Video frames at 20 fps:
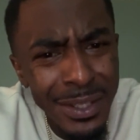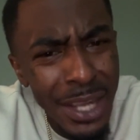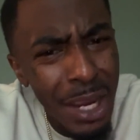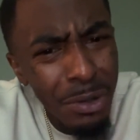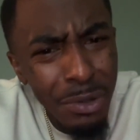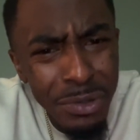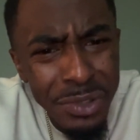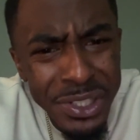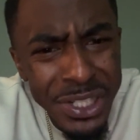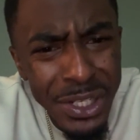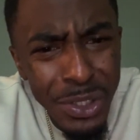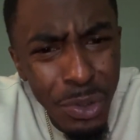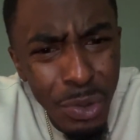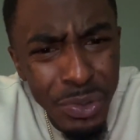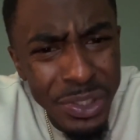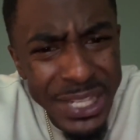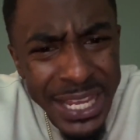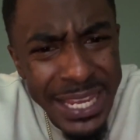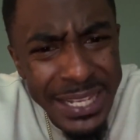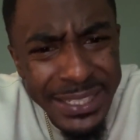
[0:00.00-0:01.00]
Y'all don't see
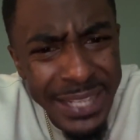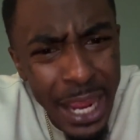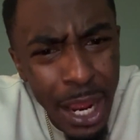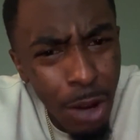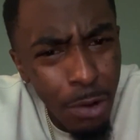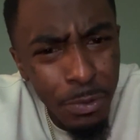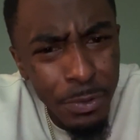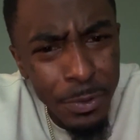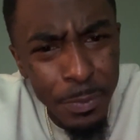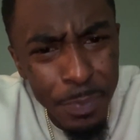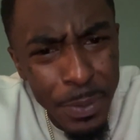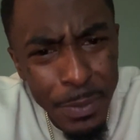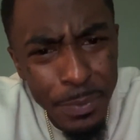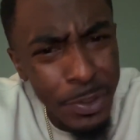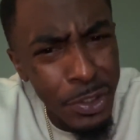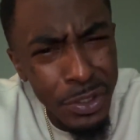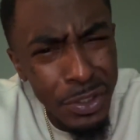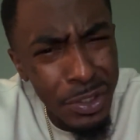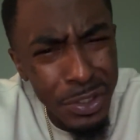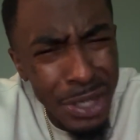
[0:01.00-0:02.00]
who takes out the
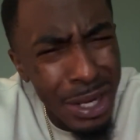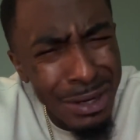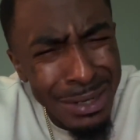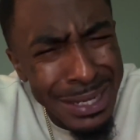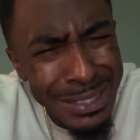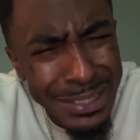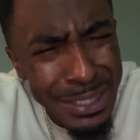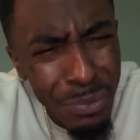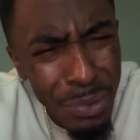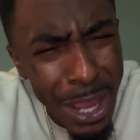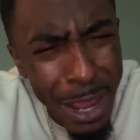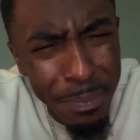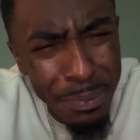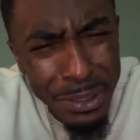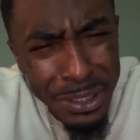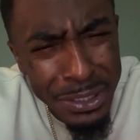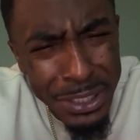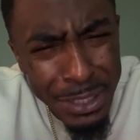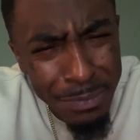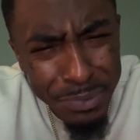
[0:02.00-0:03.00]
people. Do y'all not see what
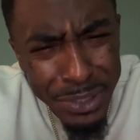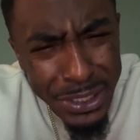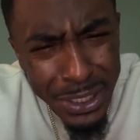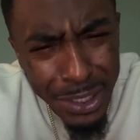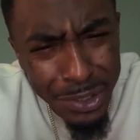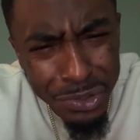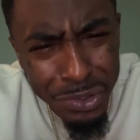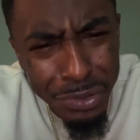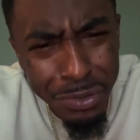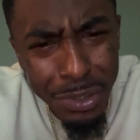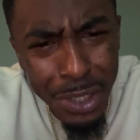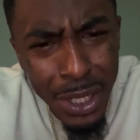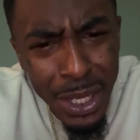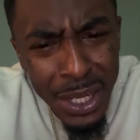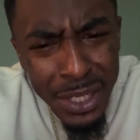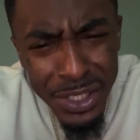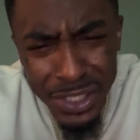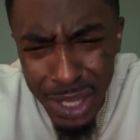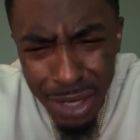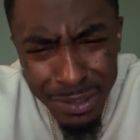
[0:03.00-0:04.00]
happened to Nipsey Hussle?
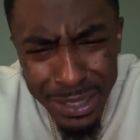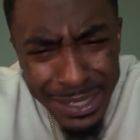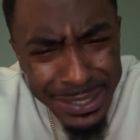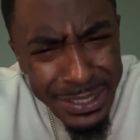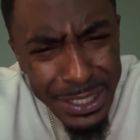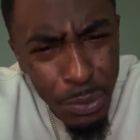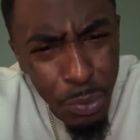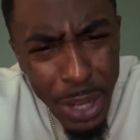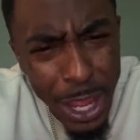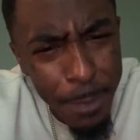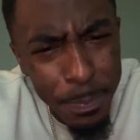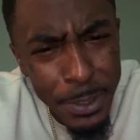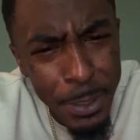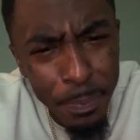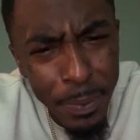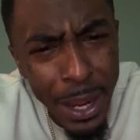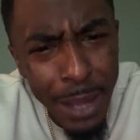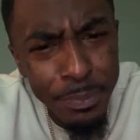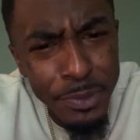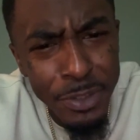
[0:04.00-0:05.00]
Do y'all not see what happened to
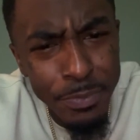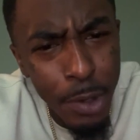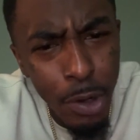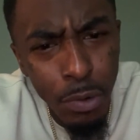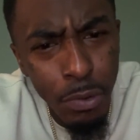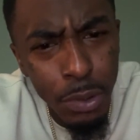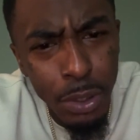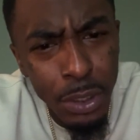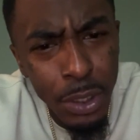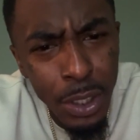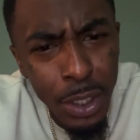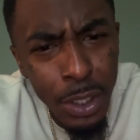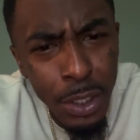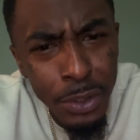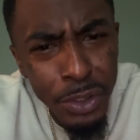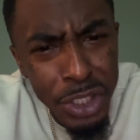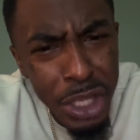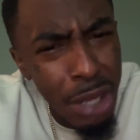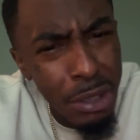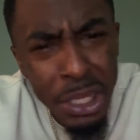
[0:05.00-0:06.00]
Pop Smoke?
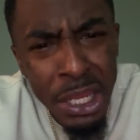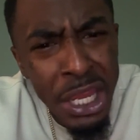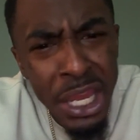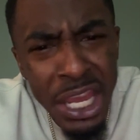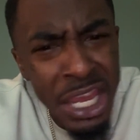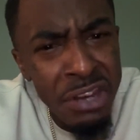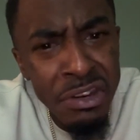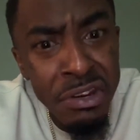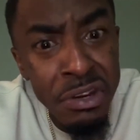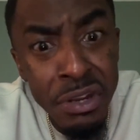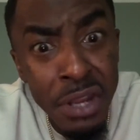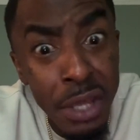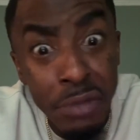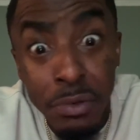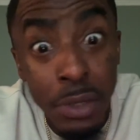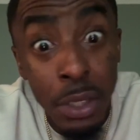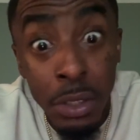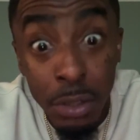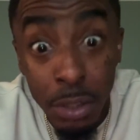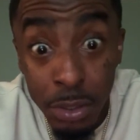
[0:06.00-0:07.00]
Do y'all, and
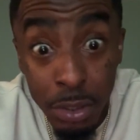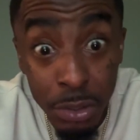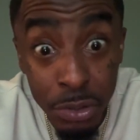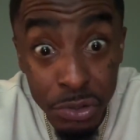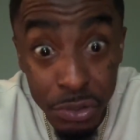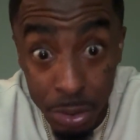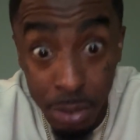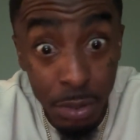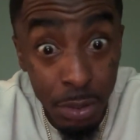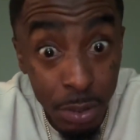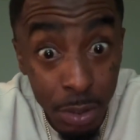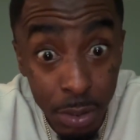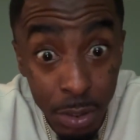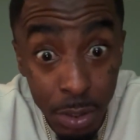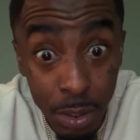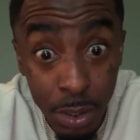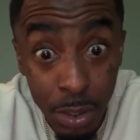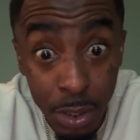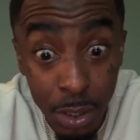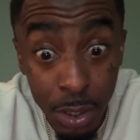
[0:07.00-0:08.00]
nothing,
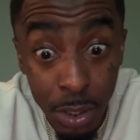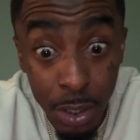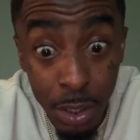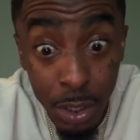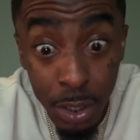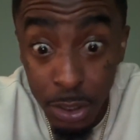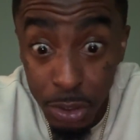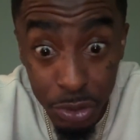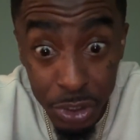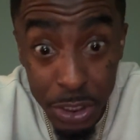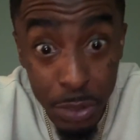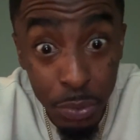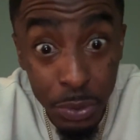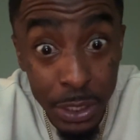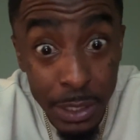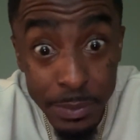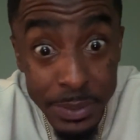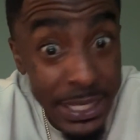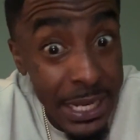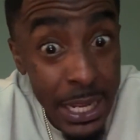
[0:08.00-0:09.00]
you see
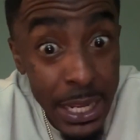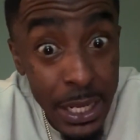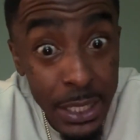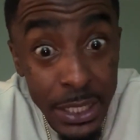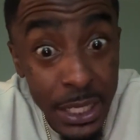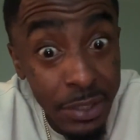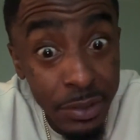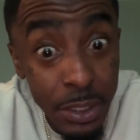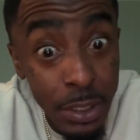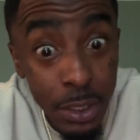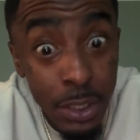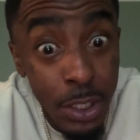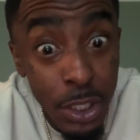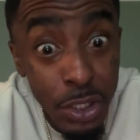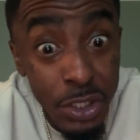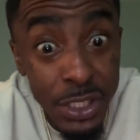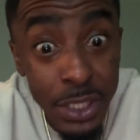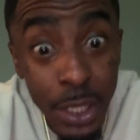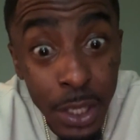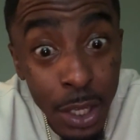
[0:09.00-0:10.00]
what I'm saying? Nothing.
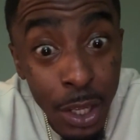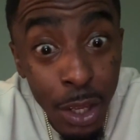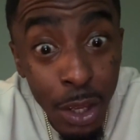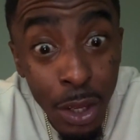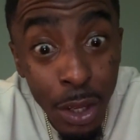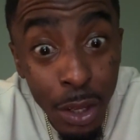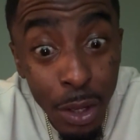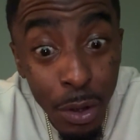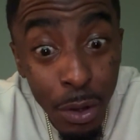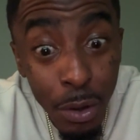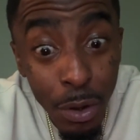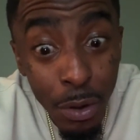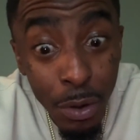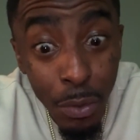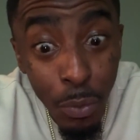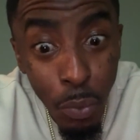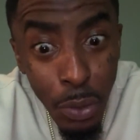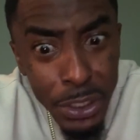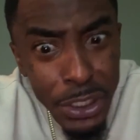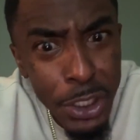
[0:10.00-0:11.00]

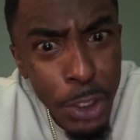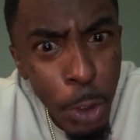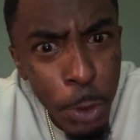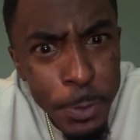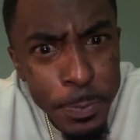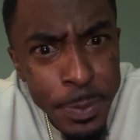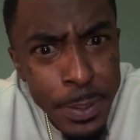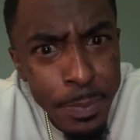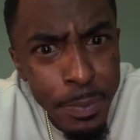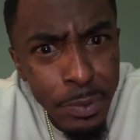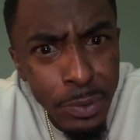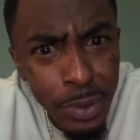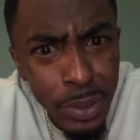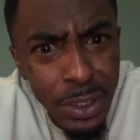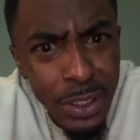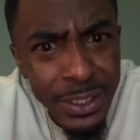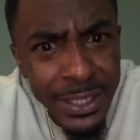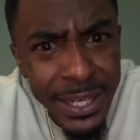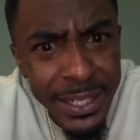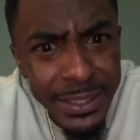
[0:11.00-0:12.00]
What did those people
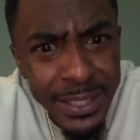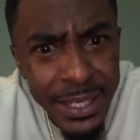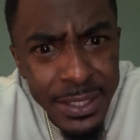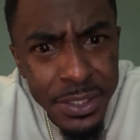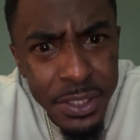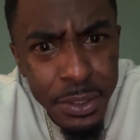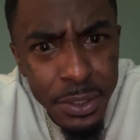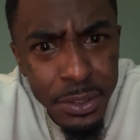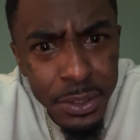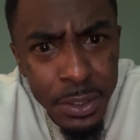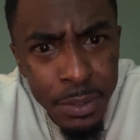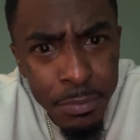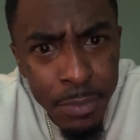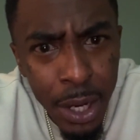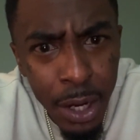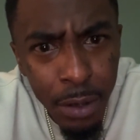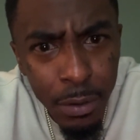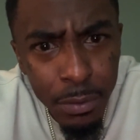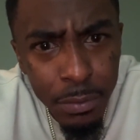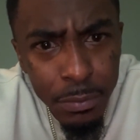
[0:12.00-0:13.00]
look like that took them
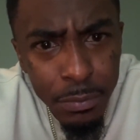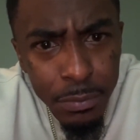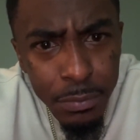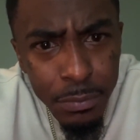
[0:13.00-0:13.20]
out?